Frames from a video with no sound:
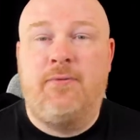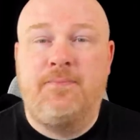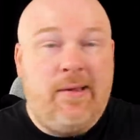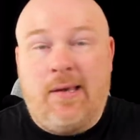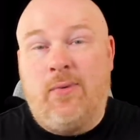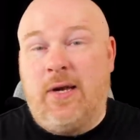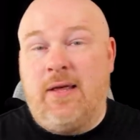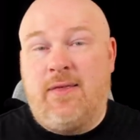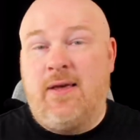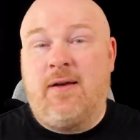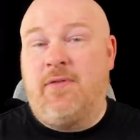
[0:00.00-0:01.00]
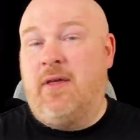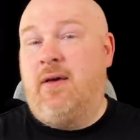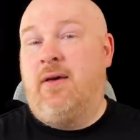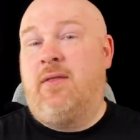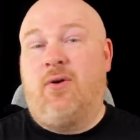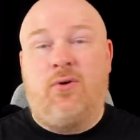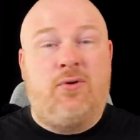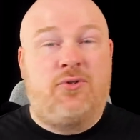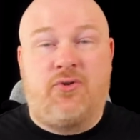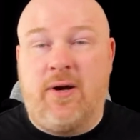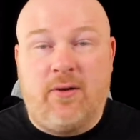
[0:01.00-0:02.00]
And really, what do you think of the
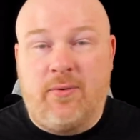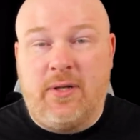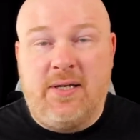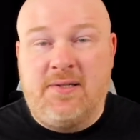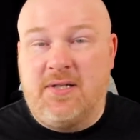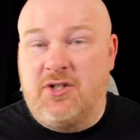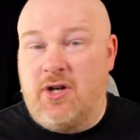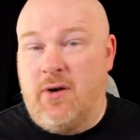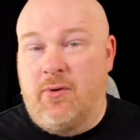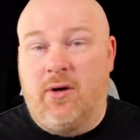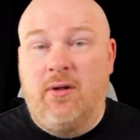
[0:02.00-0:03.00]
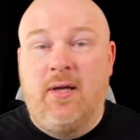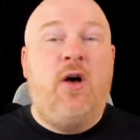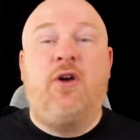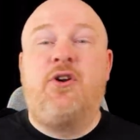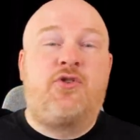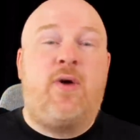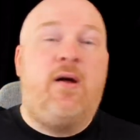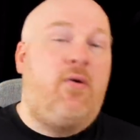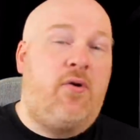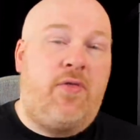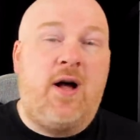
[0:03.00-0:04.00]
whole trailer release in general? Give me all your
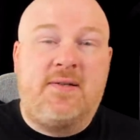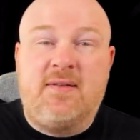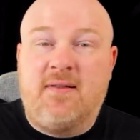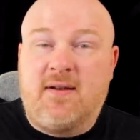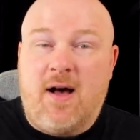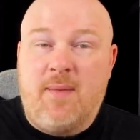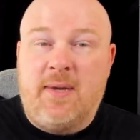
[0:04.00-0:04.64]
trailer thoughts in the